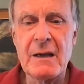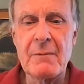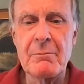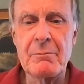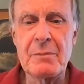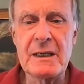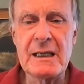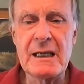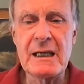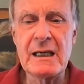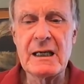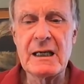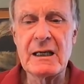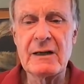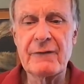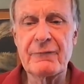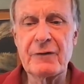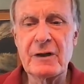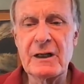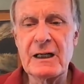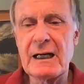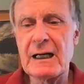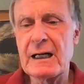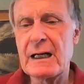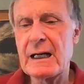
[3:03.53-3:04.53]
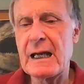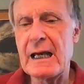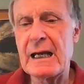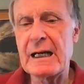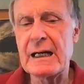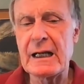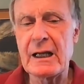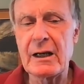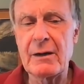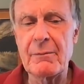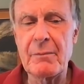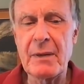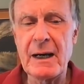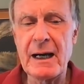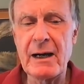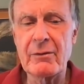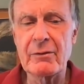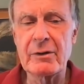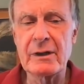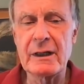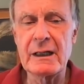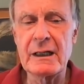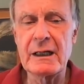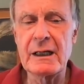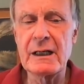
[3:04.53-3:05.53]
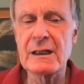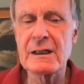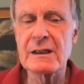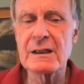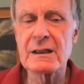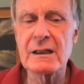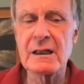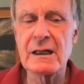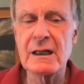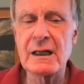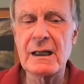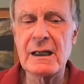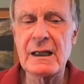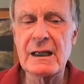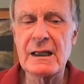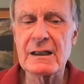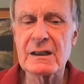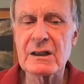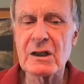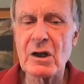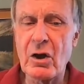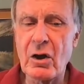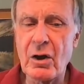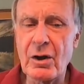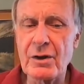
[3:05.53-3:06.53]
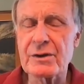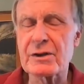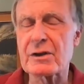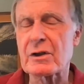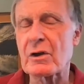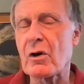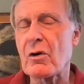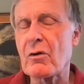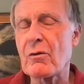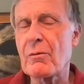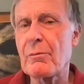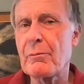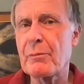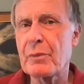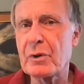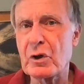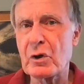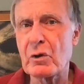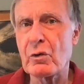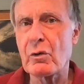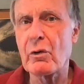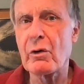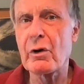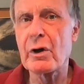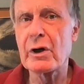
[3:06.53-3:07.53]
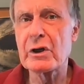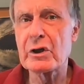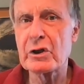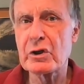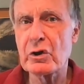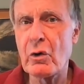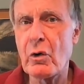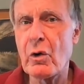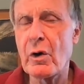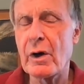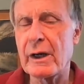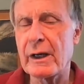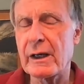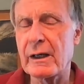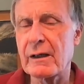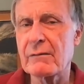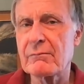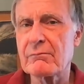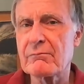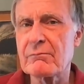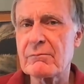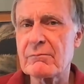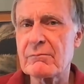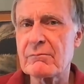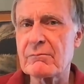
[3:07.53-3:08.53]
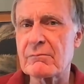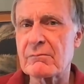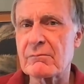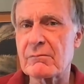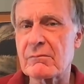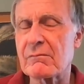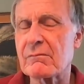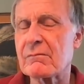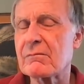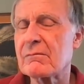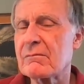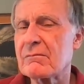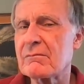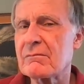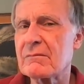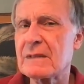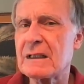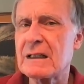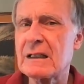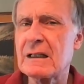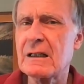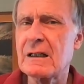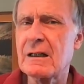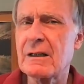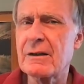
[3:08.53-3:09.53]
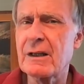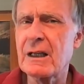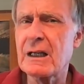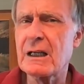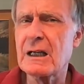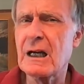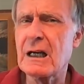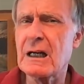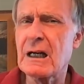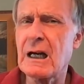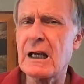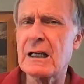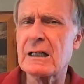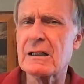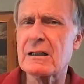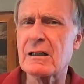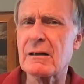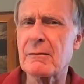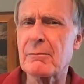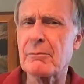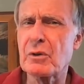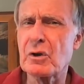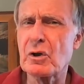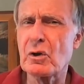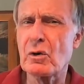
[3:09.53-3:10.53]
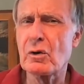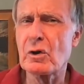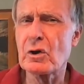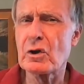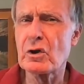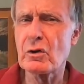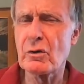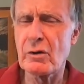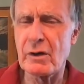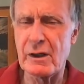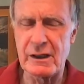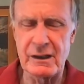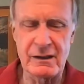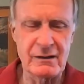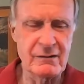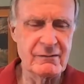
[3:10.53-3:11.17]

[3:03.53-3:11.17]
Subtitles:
Being infinite and unbounded it's also pure joy. I think I'd like some pure joy.